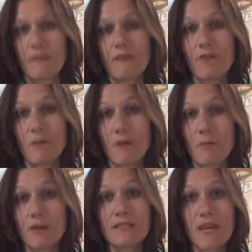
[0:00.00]
If you need
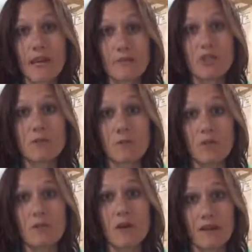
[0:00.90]
more time, just
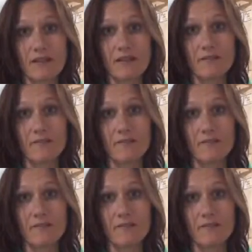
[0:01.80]
push pause.